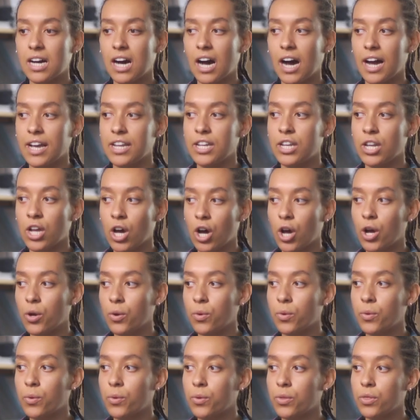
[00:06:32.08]
I
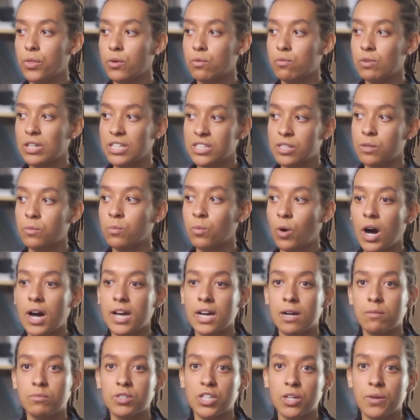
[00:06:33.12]
know the reason why
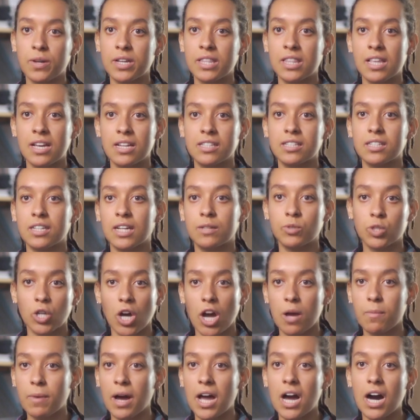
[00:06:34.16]
I'm doing this, and I
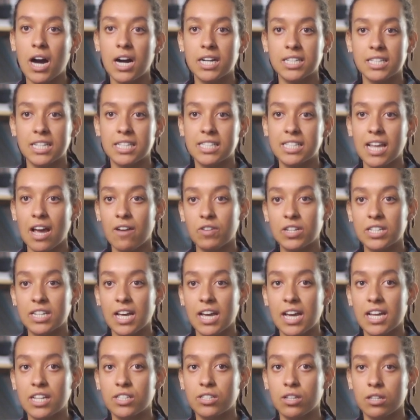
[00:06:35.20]
try my hardest every
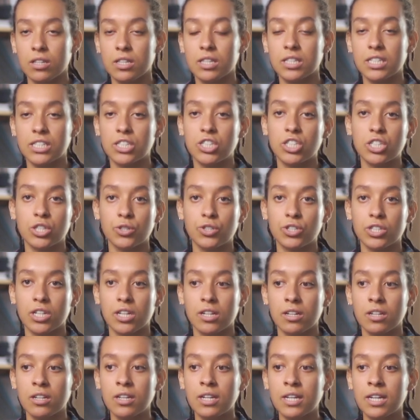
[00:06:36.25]
day so that these
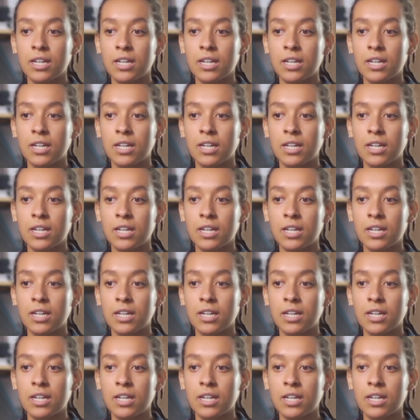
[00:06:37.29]
children